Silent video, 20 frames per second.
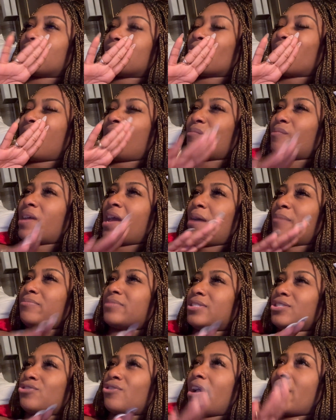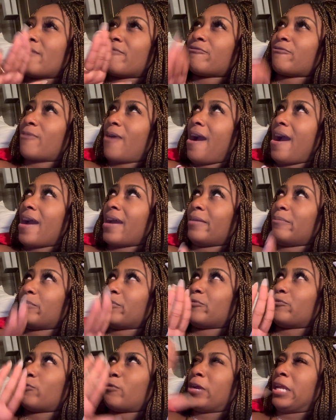So I would have to try it fried
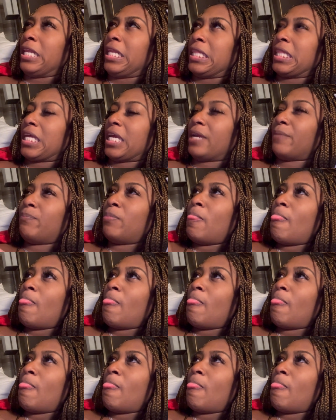before anything.